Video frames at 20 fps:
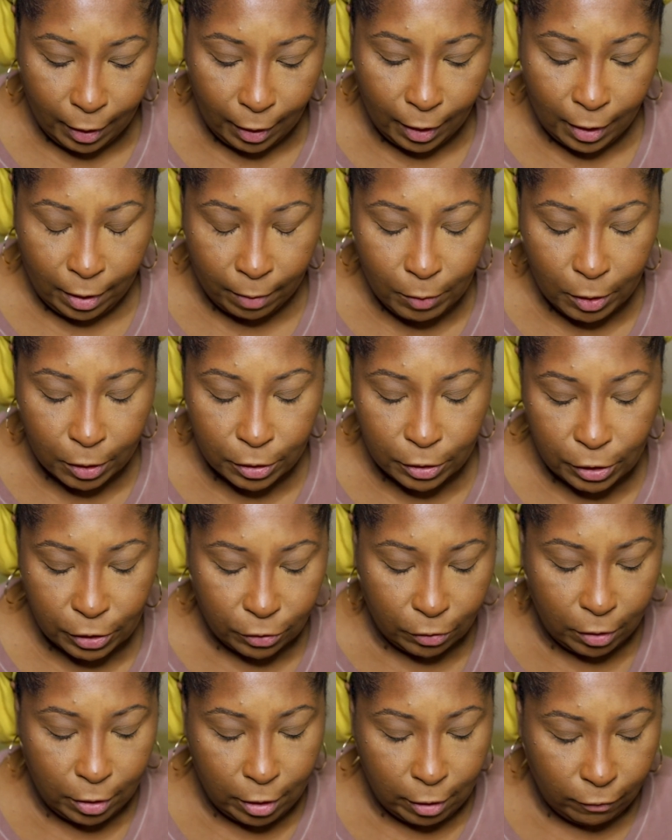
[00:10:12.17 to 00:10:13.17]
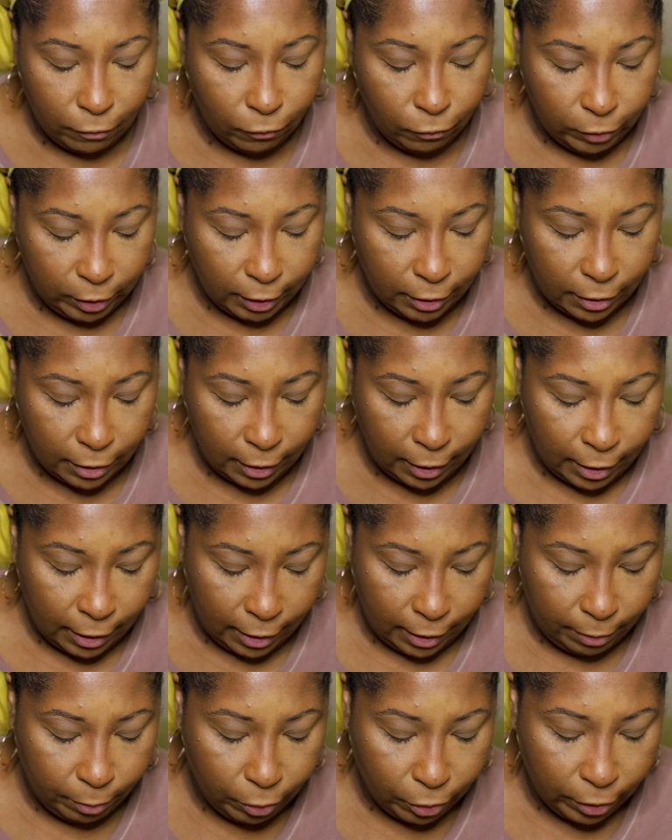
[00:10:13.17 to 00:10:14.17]
And I'm going to start off with
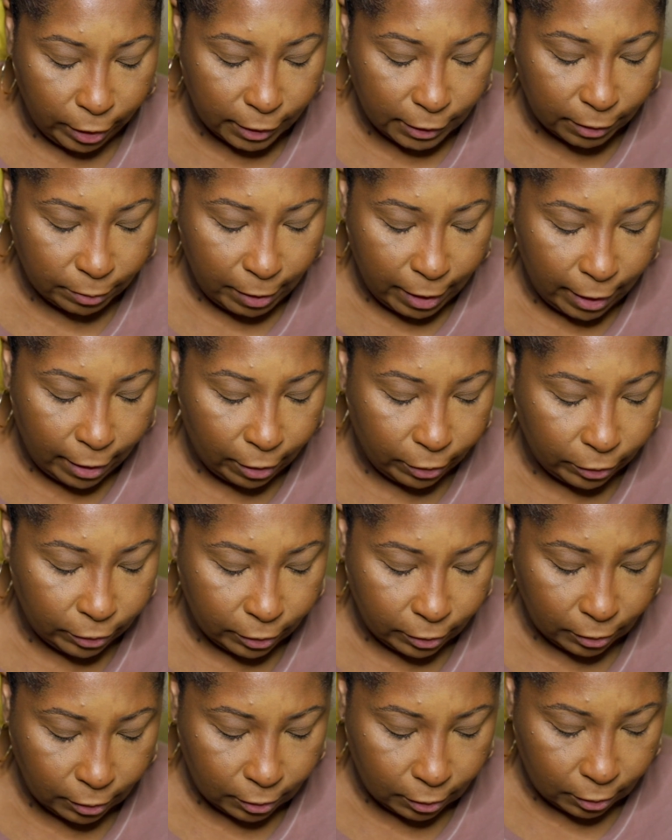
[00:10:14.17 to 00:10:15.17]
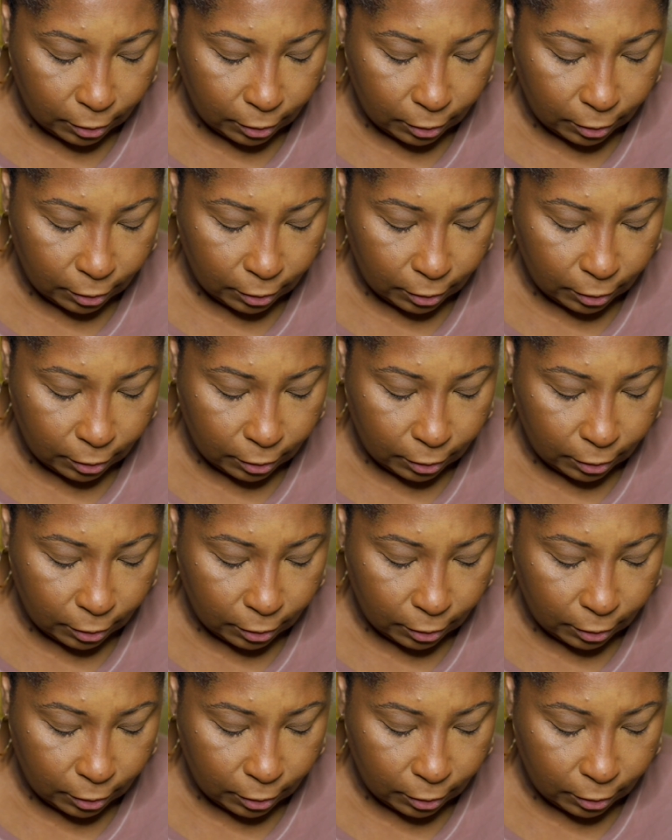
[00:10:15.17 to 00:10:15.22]
a pressed powder